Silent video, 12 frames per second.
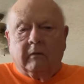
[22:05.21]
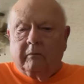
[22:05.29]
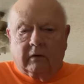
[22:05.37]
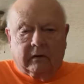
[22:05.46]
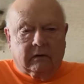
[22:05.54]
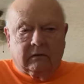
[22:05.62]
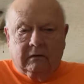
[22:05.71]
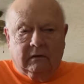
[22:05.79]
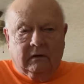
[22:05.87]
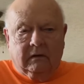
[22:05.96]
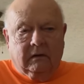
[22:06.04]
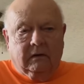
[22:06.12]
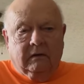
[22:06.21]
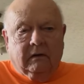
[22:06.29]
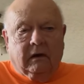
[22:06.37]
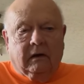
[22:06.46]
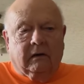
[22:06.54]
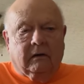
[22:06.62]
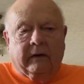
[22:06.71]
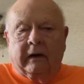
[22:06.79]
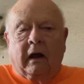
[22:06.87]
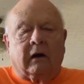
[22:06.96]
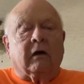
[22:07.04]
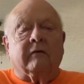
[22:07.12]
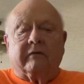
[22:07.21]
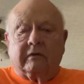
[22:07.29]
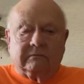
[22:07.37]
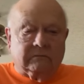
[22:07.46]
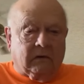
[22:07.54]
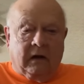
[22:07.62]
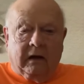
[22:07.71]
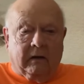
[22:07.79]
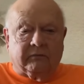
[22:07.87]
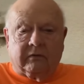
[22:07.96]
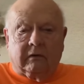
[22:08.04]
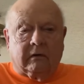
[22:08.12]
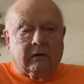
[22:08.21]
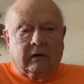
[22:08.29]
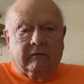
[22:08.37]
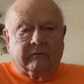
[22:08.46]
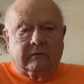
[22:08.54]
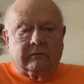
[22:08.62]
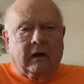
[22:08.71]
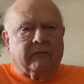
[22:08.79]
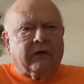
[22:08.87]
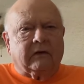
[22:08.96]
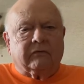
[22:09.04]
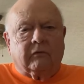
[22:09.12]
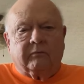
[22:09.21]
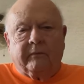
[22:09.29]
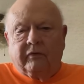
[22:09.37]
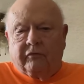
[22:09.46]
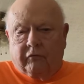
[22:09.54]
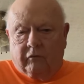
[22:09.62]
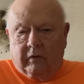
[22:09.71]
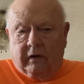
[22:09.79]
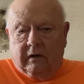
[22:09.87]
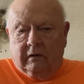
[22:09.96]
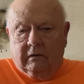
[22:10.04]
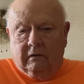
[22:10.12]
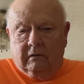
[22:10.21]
humbling, and I love it. I absolutely love it. And I think there's been 3